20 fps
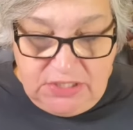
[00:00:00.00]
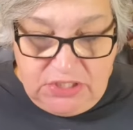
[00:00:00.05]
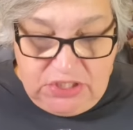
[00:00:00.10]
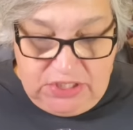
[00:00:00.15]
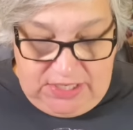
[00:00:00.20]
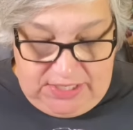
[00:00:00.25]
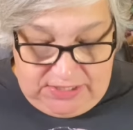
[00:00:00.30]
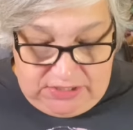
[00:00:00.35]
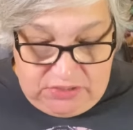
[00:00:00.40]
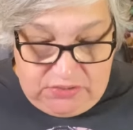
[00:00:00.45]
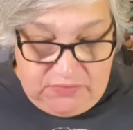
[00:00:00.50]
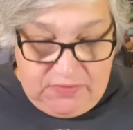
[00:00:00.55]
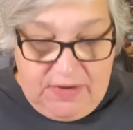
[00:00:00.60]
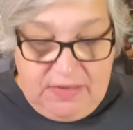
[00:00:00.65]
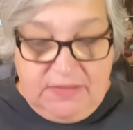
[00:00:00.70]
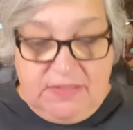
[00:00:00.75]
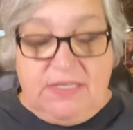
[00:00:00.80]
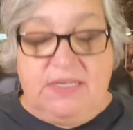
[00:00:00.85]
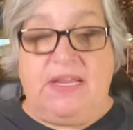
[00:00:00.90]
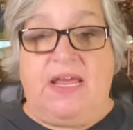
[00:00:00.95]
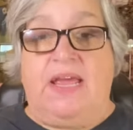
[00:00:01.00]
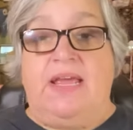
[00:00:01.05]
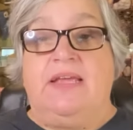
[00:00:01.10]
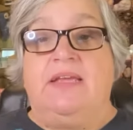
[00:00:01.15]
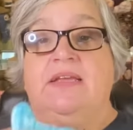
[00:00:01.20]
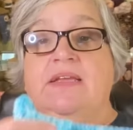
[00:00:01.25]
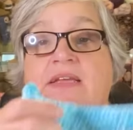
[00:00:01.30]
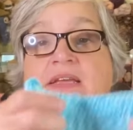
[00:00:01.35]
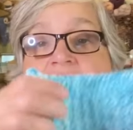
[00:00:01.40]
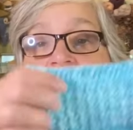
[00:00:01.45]
change throughout the
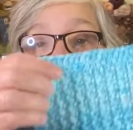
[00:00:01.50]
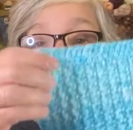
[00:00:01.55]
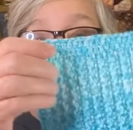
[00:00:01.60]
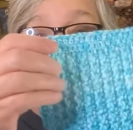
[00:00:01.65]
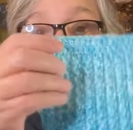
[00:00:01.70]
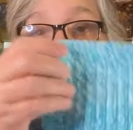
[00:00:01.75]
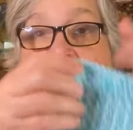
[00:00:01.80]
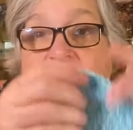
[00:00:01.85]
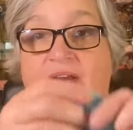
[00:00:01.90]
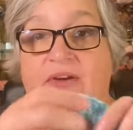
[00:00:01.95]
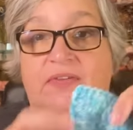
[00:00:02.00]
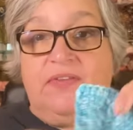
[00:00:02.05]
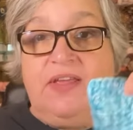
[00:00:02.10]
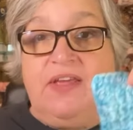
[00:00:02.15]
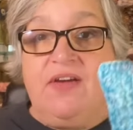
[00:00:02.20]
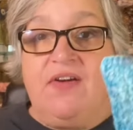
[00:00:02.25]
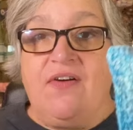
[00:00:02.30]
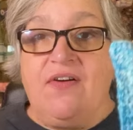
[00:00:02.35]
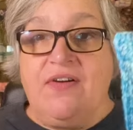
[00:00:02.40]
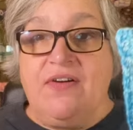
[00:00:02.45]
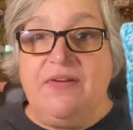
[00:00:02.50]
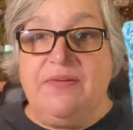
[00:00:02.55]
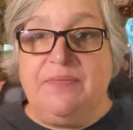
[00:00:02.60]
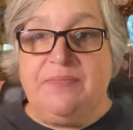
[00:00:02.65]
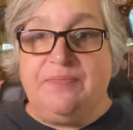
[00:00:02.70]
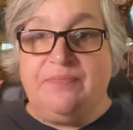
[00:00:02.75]
day. So here they are.